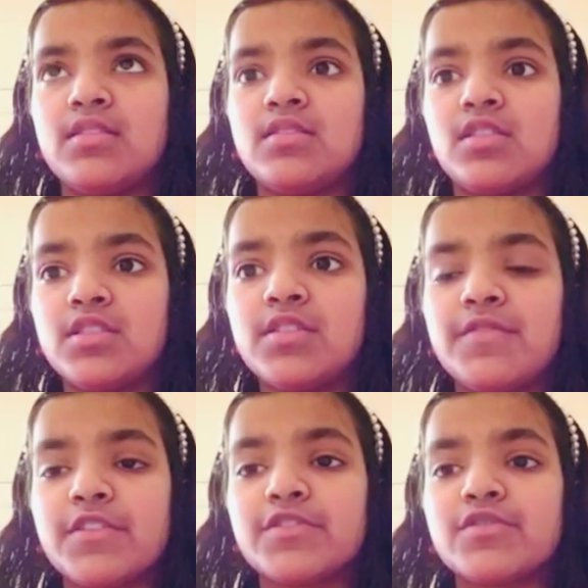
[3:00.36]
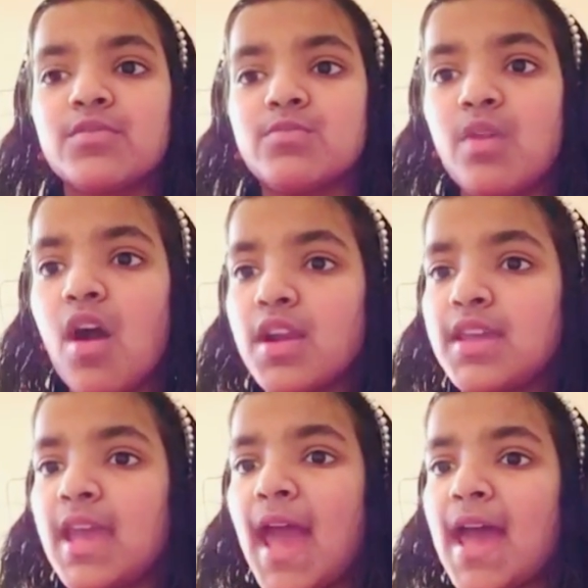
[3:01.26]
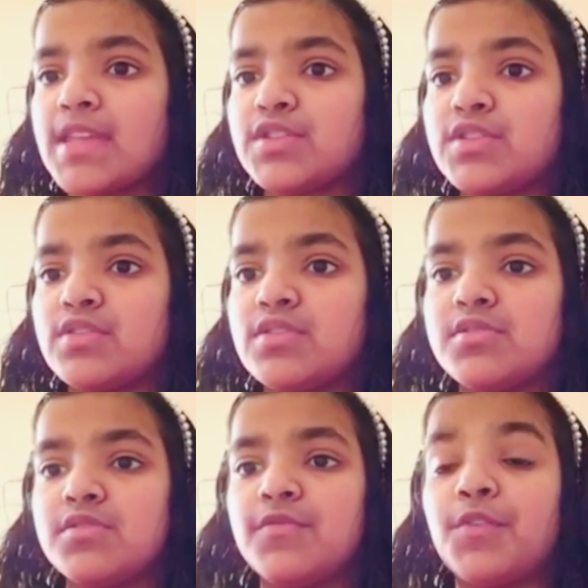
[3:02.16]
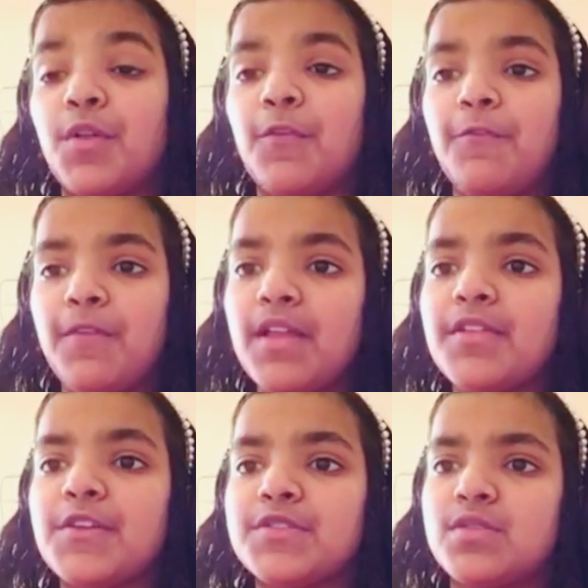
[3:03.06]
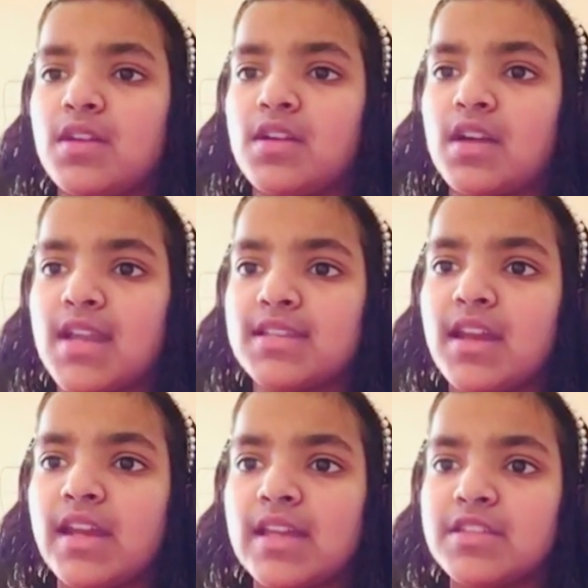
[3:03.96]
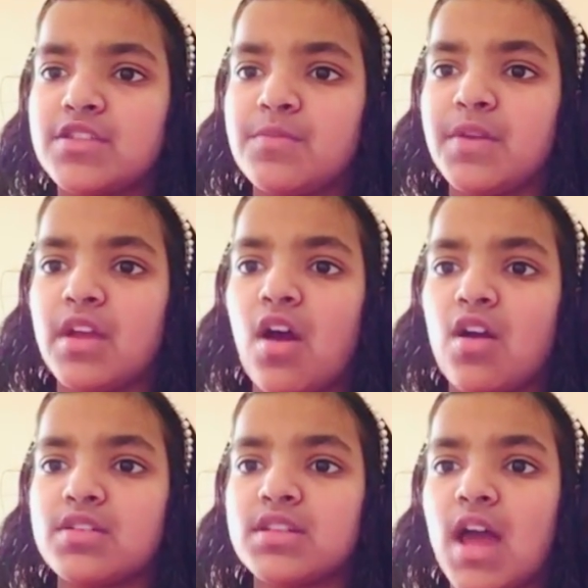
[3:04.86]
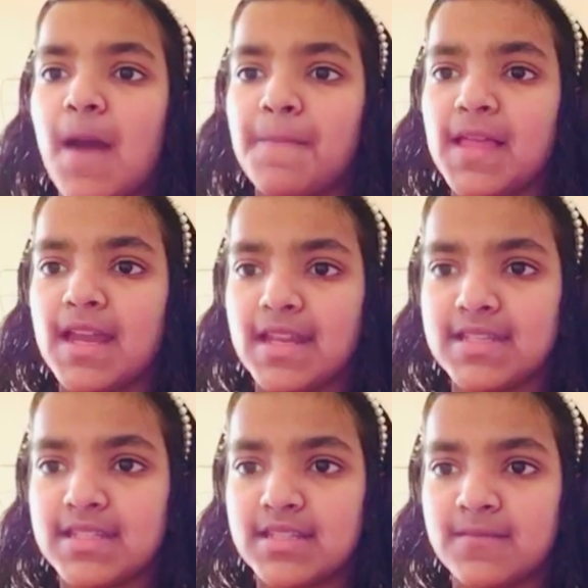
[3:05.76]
universal body has to fulfill those 3 criteria to be called a planet.